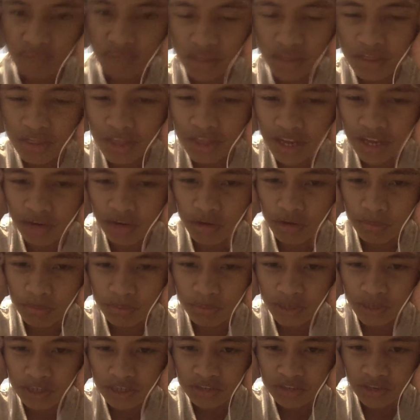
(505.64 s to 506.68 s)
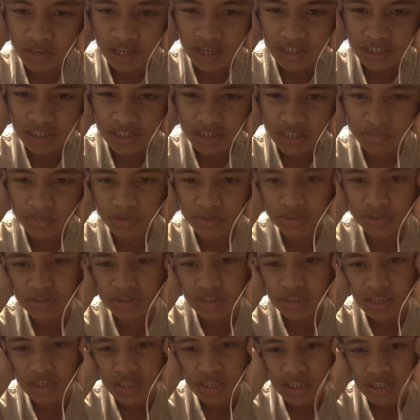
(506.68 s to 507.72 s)
Then I replied to Eileen because
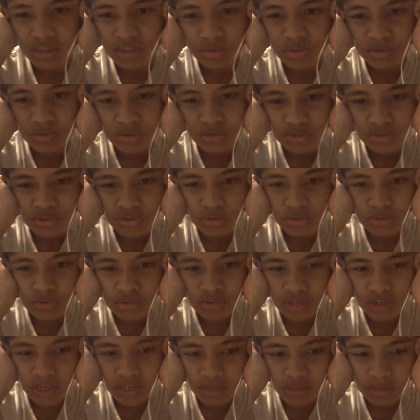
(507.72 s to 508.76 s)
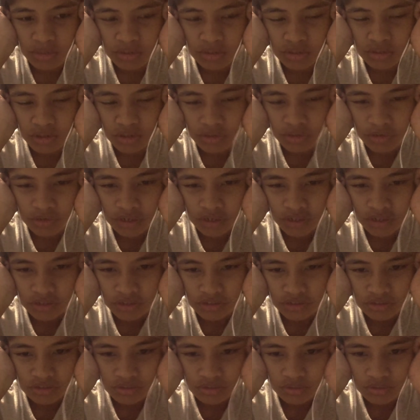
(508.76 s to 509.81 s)
she was like pissed off at
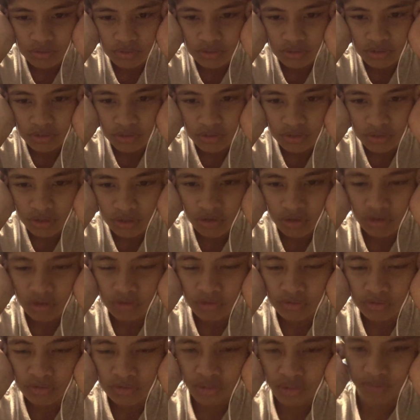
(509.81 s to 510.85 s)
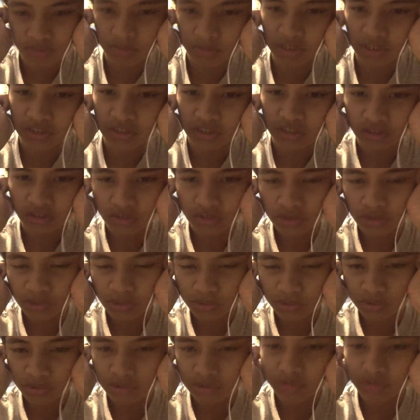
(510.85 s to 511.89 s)
us, and I don't know if she's being
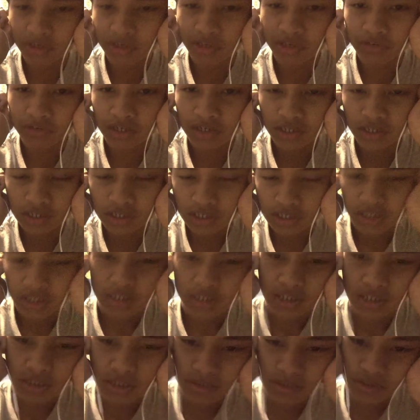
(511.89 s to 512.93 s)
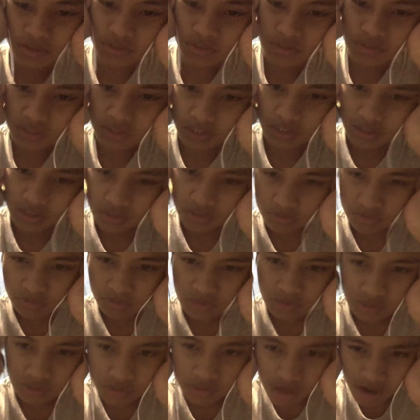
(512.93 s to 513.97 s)
satirical or whatever. Because like she
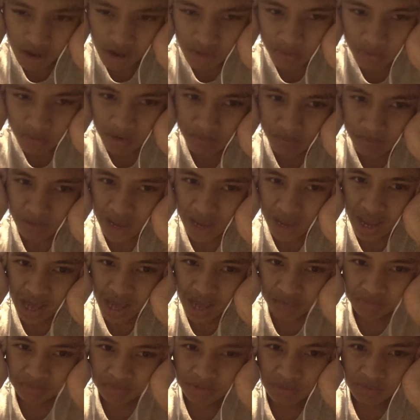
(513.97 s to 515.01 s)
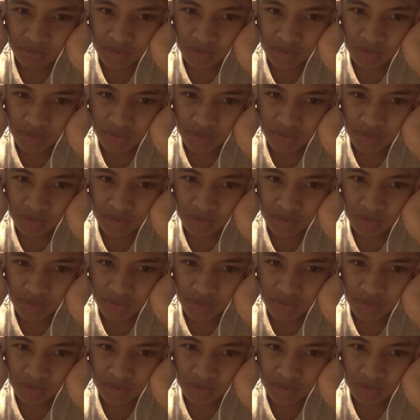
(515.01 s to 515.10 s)
was like, "No, put it back. I'm still